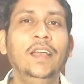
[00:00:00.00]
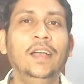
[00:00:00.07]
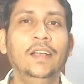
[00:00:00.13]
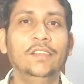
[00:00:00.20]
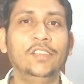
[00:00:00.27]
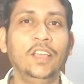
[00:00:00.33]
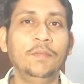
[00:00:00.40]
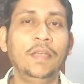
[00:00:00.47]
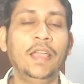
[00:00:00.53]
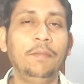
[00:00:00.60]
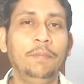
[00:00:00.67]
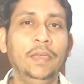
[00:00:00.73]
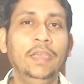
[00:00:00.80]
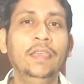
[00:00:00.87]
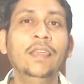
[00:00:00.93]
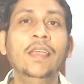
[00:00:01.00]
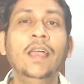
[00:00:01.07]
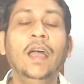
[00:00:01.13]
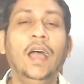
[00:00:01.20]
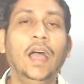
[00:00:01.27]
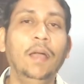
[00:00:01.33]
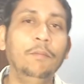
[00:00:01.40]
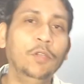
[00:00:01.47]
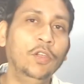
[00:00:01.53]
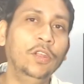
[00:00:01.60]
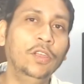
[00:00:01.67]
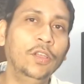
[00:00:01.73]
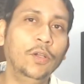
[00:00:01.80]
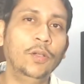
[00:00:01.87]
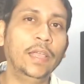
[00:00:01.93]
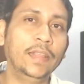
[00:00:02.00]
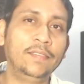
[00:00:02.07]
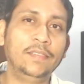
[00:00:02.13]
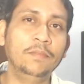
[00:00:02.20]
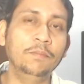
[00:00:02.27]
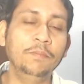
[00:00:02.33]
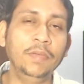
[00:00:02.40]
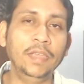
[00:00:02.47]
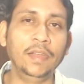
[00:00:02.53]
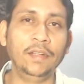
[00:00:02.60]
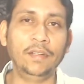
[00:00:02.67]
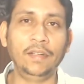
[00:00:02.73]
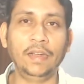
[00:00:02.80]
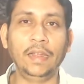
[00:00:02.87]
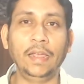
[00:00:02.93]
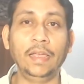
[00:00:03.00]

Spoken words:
So I'm happy. I'm gonna go get some beer.